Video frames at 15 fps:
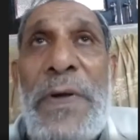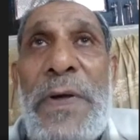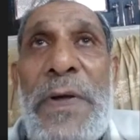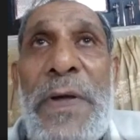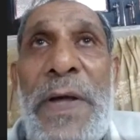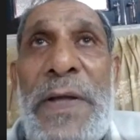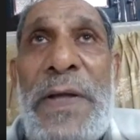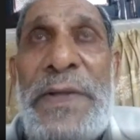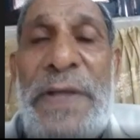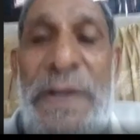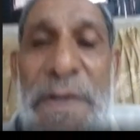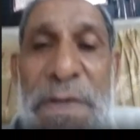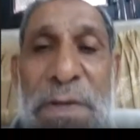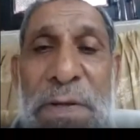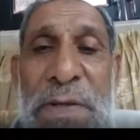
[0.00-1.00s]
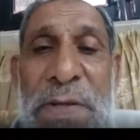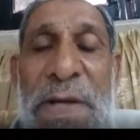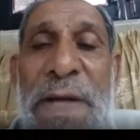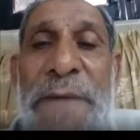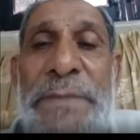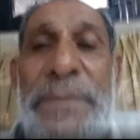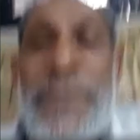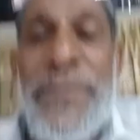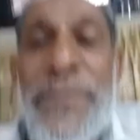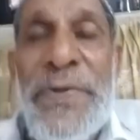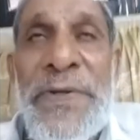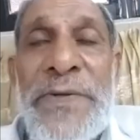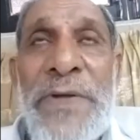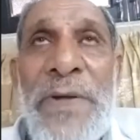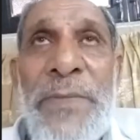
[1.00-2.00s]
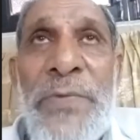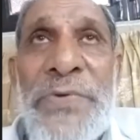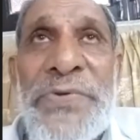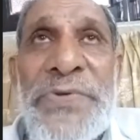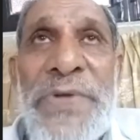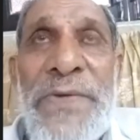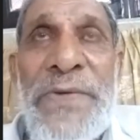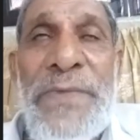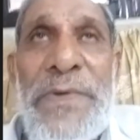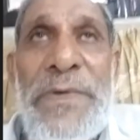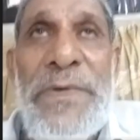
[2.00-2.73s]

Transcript: I think the time is almost seven.